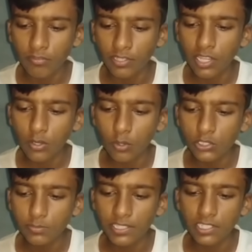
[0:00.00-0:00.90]
with the
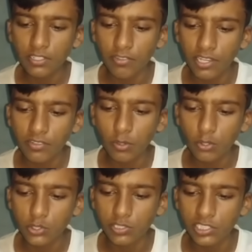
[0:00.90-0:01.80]
nodes present very
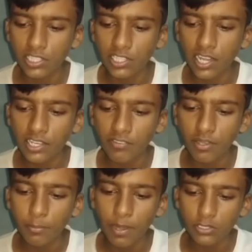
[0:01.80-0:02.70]
close to each other. The
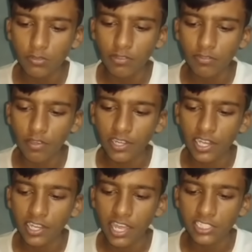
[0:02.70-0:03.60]
different parts of the flower
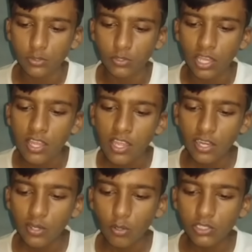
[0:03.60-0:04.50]
are attached to the
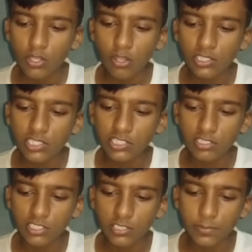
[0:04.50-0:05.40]
nodes. All the
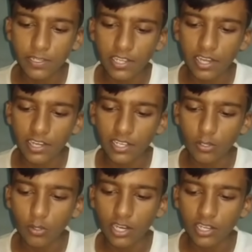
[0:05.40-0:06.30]
structures present at the
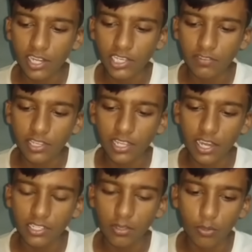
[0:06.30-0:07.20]
node are collectively
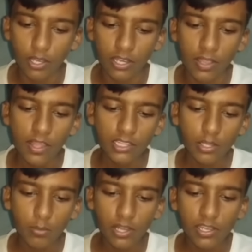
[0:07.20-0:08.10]
called the
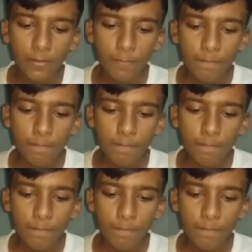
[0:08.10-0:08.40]
whorl.